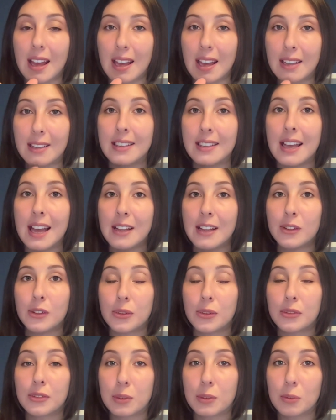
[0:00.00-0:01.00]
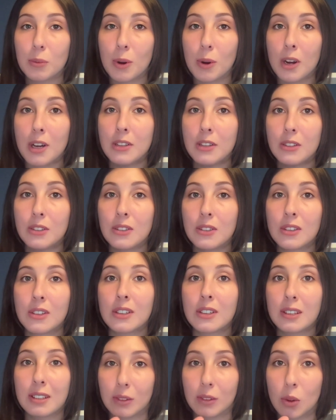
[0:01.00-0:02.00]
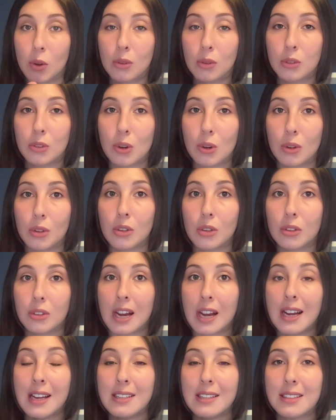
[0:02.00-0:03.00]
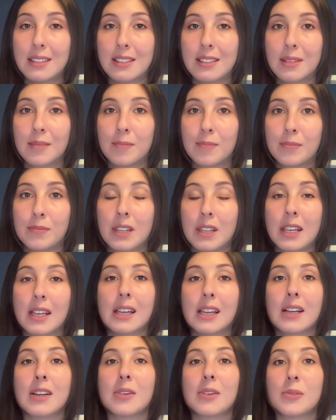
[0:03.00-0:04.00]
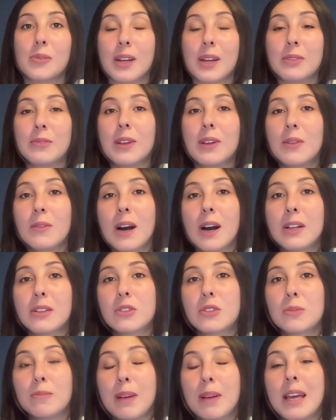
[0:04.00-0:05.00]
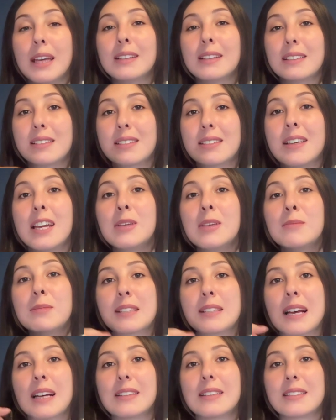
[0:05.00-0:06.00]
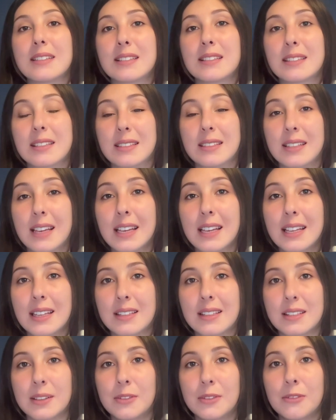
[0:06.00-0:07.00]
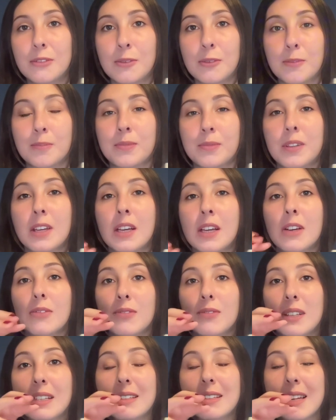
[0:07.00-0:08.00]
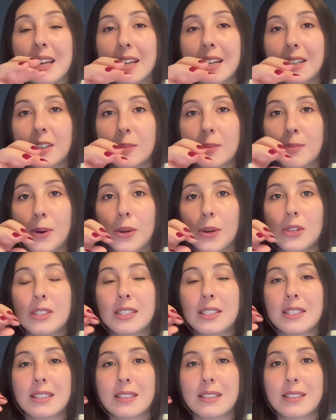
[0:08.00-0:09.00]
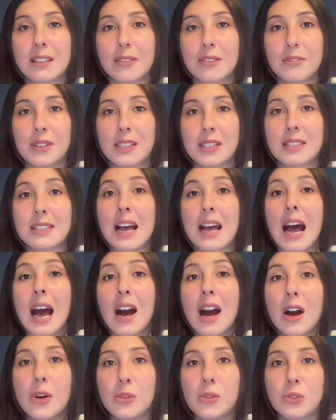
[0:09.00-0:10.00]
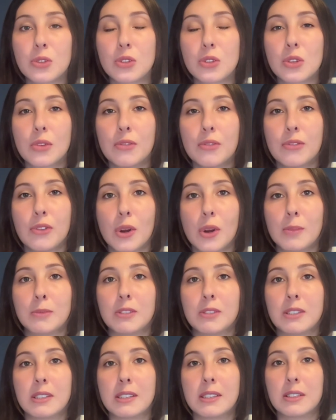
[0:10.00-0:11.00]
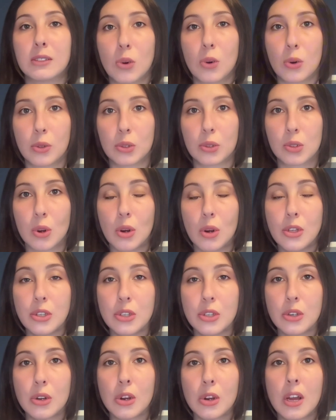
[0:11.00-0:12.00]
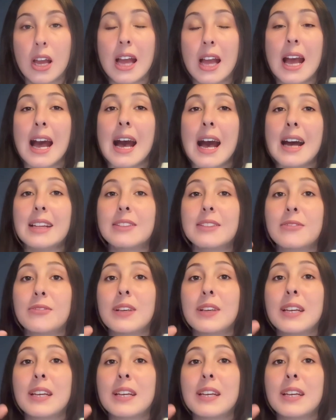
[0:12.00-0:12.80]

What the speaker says: at the end of the word doctor, right? When we want to make the same sentence negative, we take the personal suffix out from the doctor and